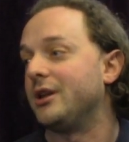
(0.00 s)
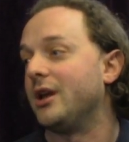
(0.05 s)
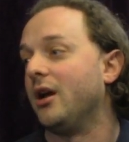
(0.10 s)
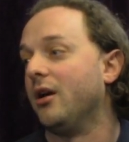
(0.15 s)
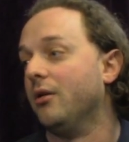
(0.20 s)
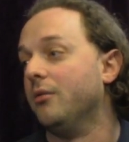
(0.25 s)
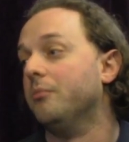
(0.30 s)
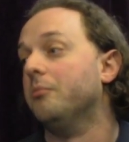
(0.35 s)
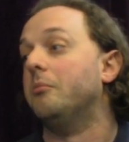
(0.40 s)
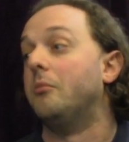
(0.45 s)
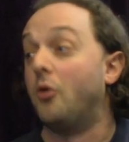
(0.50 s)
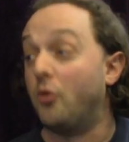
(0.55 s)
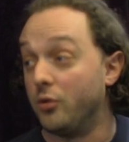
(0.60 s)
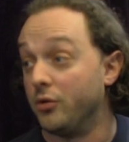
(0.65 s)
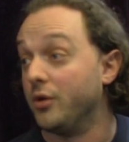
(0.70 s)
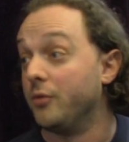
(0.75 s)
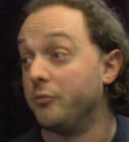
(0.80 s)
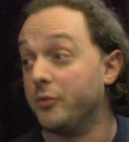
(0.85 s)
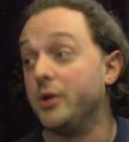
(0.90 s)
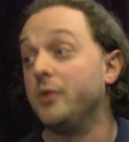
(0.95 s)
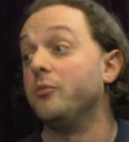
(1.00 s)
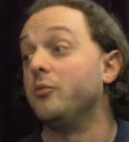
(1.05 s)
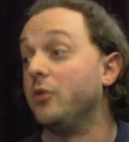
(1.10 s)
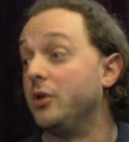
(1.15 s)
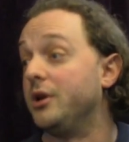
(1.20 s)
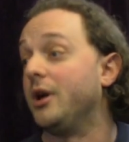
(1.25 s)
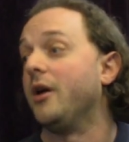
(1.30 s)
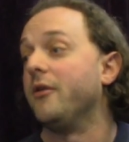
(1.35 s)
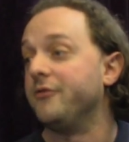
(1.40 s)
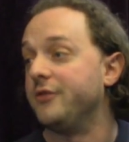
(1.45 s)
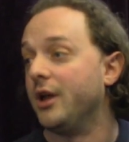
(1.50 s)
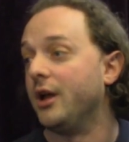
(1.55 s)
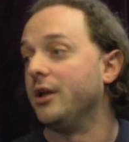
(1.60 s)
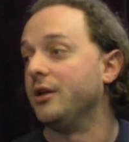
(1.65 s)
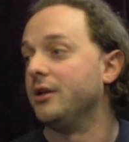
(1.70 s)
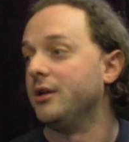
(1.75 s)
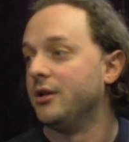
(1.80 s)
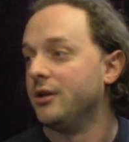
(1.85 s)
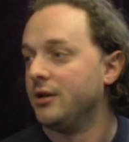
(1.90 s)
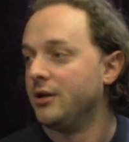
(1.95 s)
down more than we would have done.
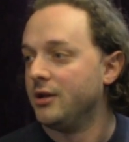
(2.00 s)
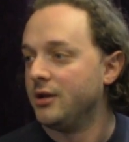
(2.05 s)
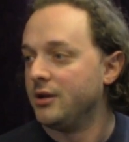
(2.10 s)
Mm-hmm.